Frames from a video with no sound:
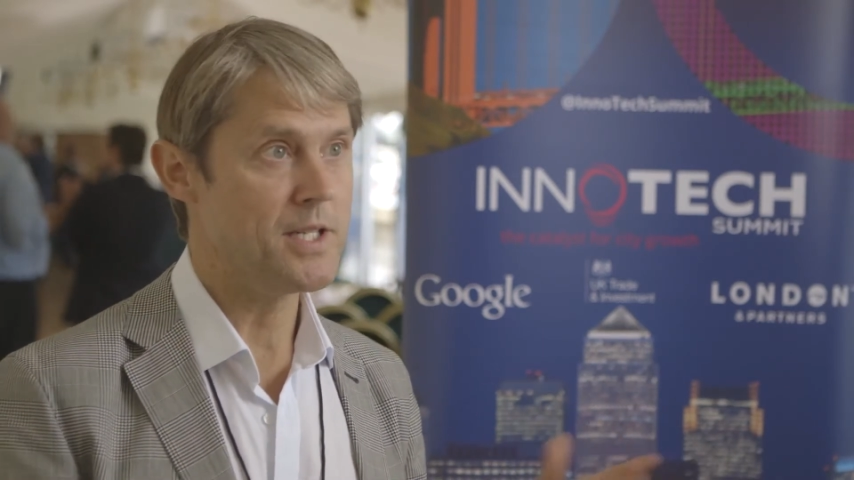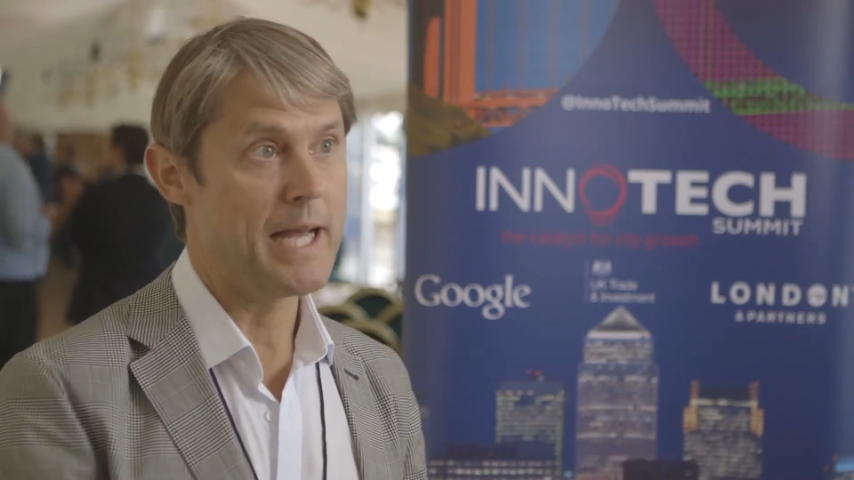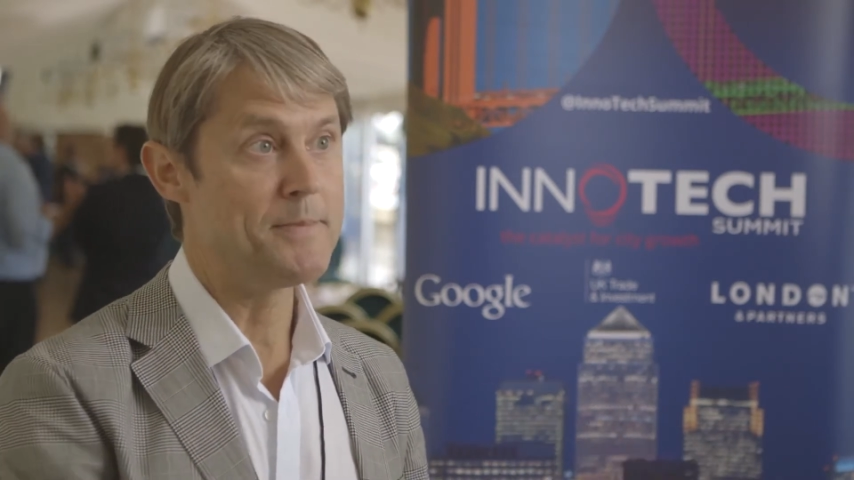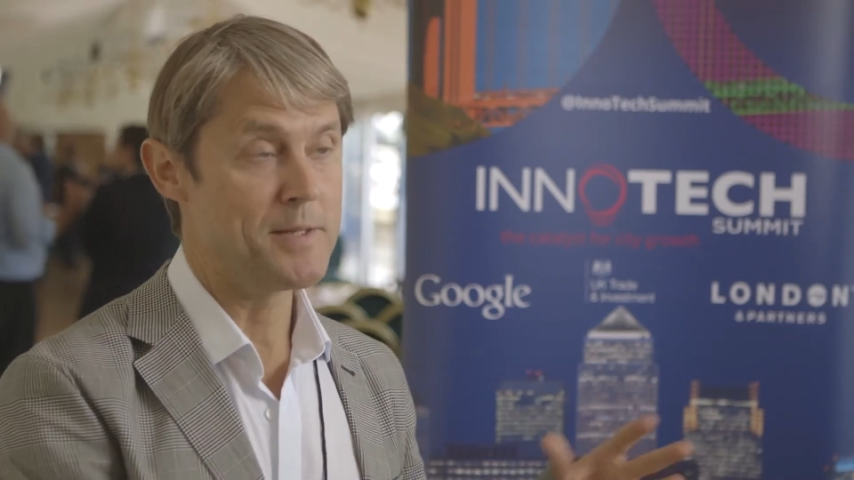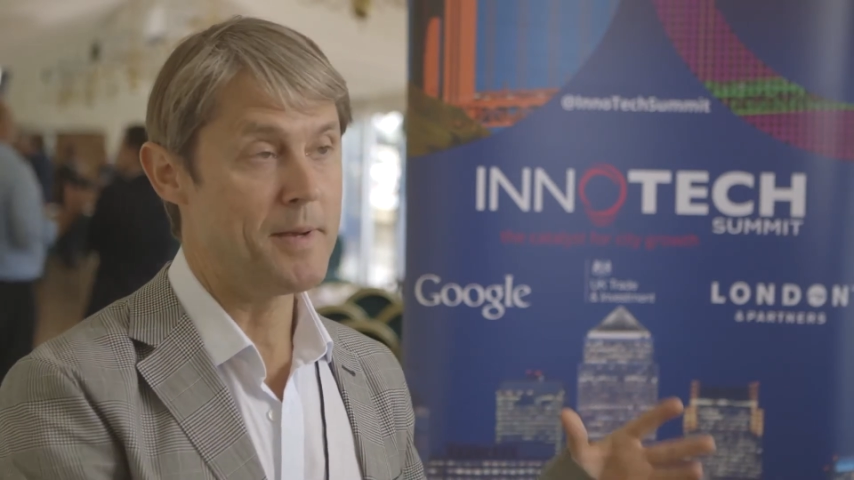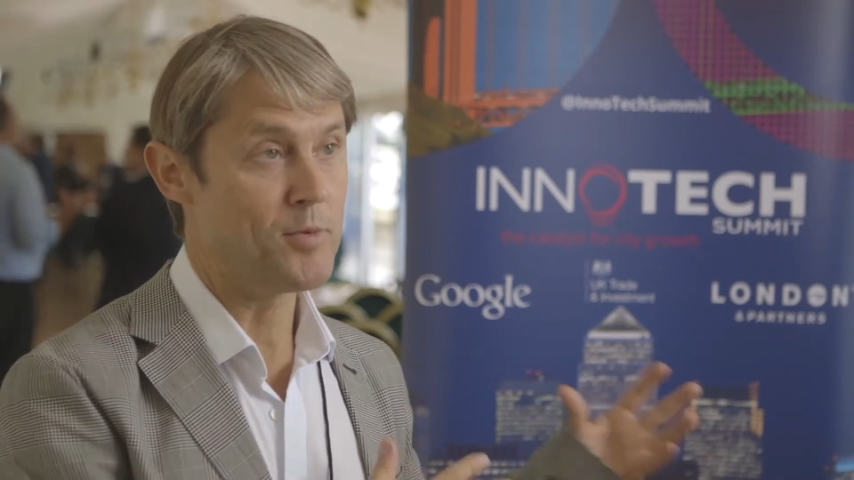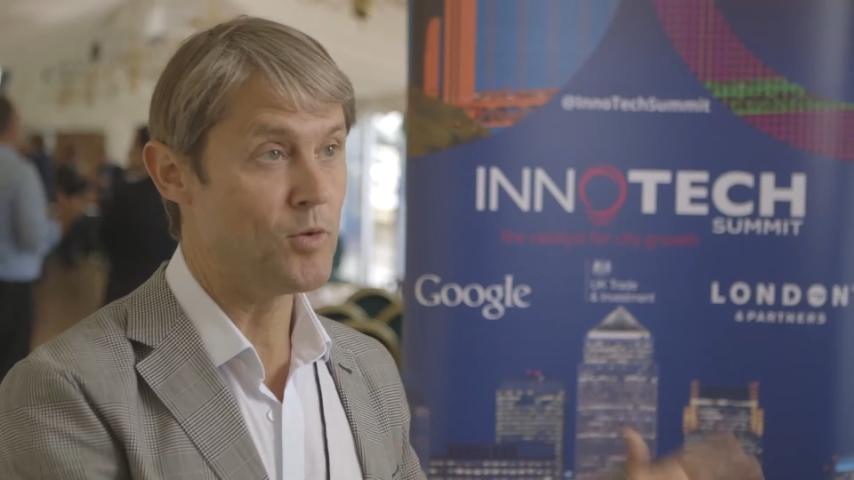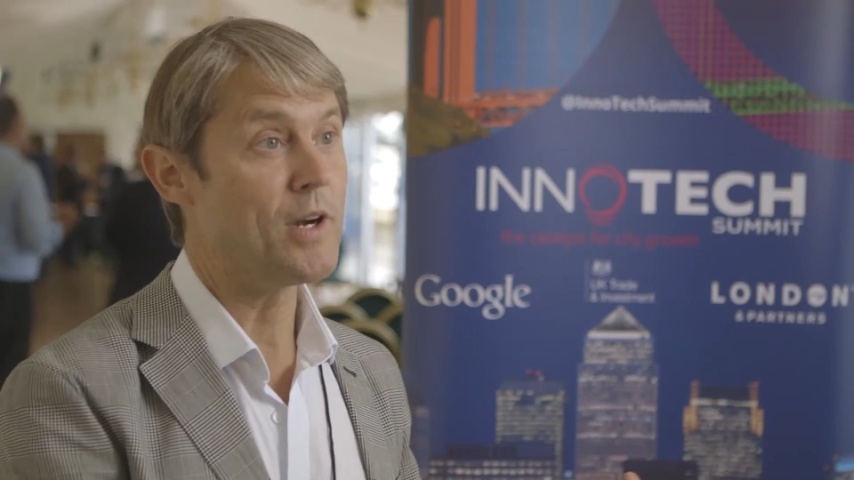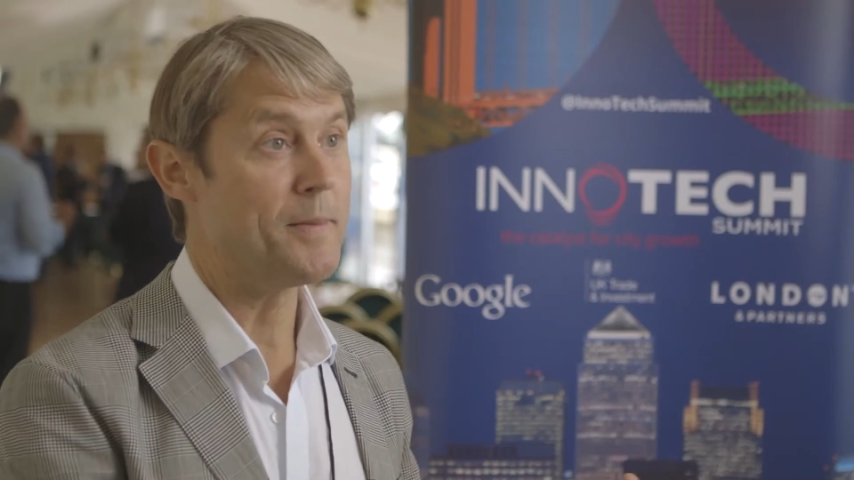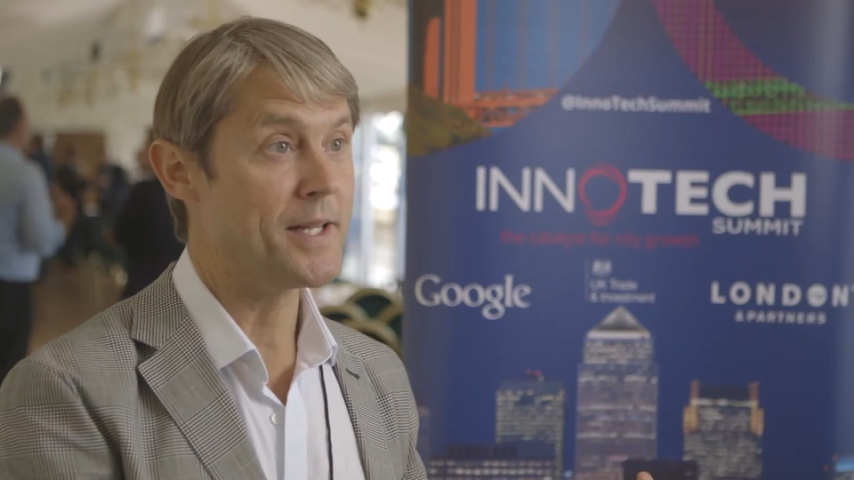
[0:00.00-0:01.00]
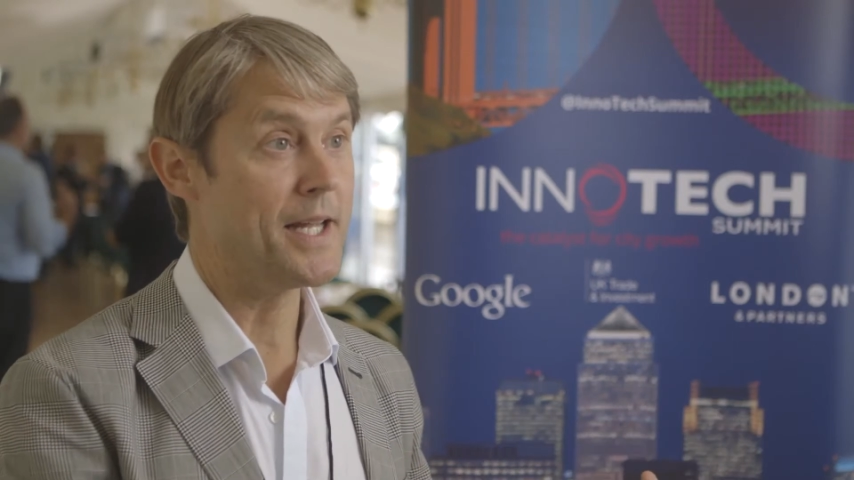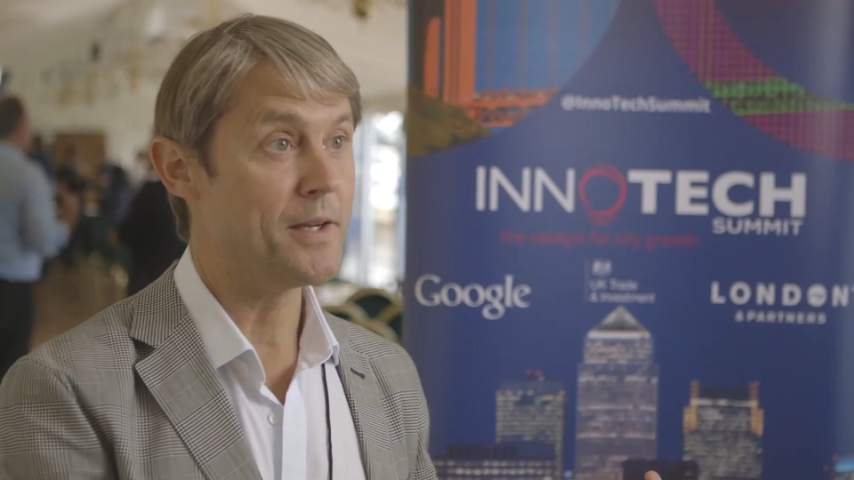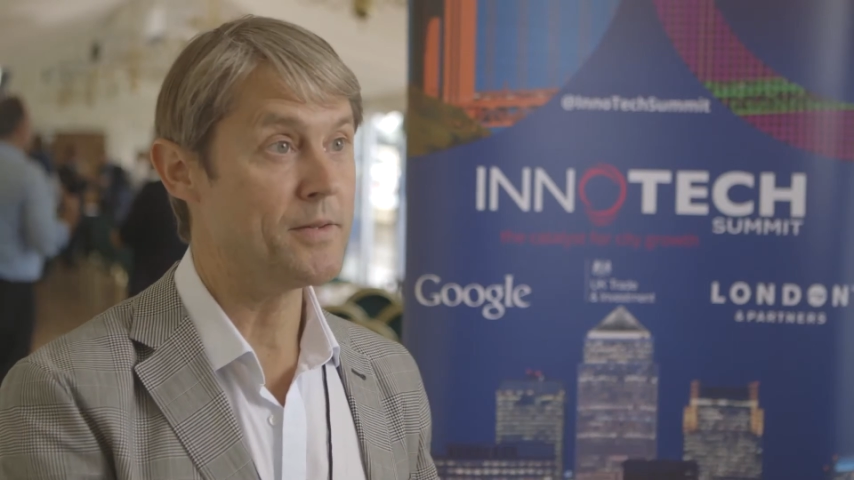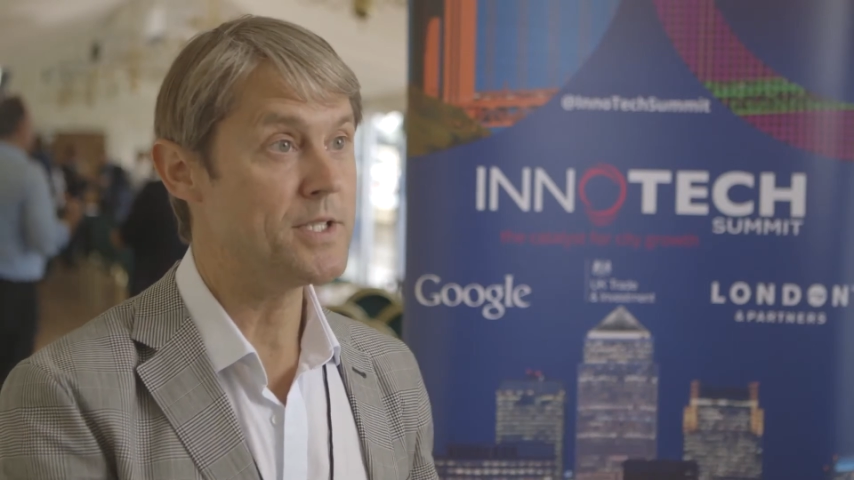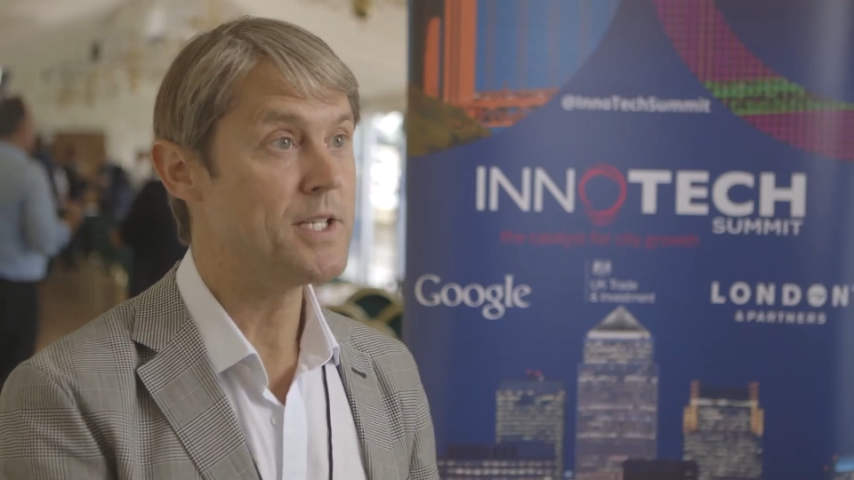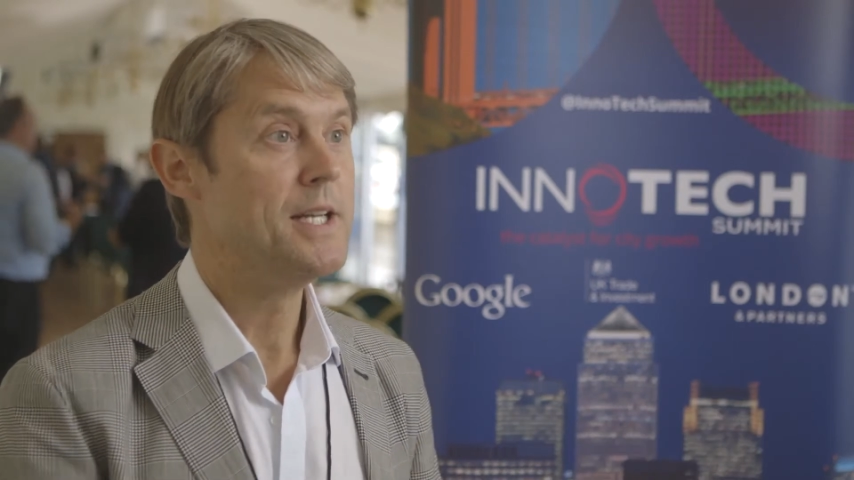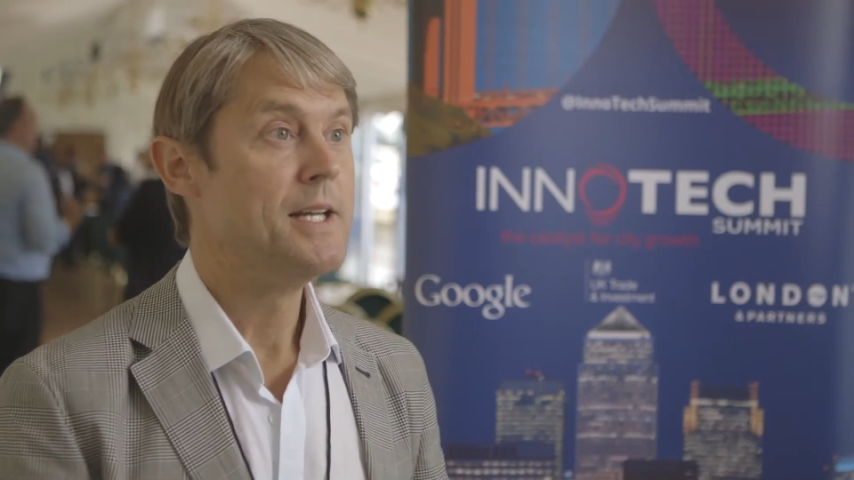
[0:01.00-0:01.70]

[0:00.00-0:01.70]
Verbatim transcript: it happens to be a programming language,